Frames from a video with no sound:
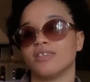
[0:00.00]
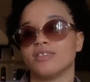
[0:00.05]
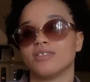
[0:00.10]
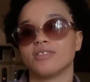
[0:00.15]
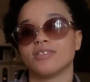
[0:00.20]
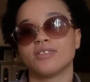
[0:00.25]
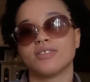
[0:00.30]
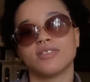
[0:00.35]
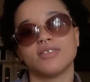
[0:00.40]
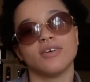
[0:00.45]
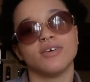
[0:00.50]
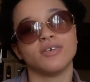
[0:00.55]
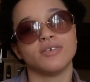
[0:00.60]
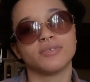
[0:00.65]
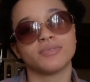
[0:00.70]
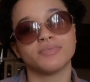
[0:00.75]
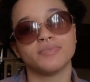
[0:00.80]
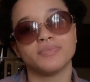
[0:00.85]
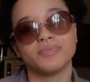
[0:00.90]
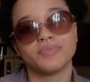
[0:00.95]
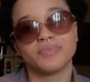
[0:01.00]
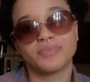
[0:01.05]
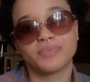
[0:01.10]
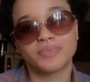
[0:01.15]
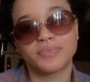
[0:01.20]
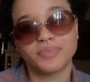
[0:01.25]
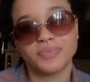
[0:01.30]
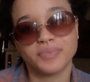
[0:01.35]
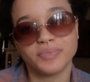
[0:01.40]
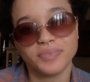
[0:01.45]
So,
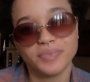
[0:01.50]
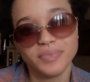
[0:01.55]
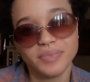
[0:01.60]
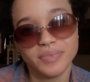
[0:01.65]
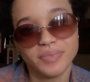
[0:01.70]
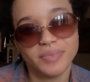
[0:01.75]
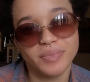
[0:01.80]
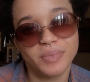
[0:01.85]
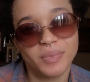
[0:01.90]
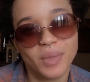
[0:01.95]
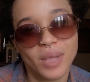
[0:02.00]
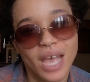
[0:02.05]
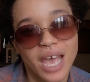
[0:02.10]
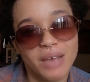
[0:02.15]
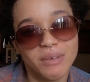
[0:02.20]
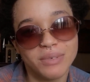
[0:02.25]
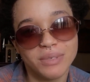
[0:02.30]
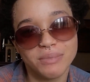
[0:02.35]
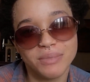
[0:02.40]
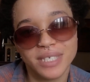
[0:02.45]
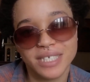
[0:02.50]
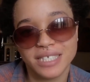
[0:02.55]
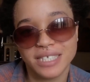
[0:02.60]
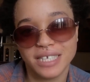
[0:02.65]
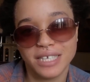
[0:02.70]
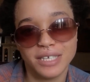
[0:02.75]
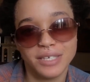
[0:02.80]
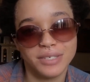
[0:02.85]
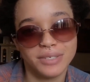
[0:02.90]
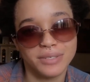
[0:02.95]
I will be
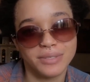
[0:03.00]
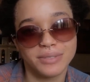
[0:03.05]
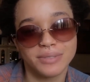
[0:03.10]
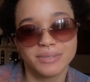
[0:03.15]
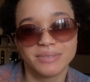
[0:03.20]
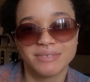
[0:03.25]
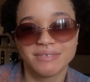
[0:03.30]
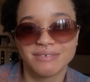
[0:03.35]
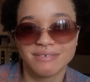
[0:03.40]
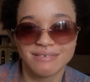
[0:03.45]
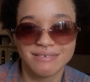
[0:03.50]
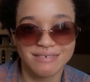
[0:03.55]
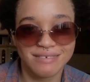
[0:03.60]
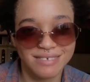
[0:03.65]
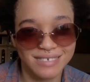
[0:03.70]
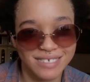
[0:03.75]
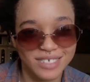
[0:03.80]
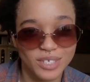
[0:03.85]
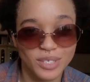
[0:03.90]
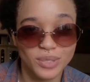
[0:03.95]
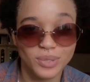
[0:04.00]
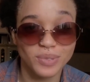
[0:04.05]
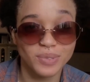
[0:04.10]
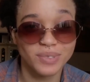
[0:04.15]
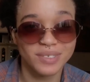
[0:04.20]
seeing you soon.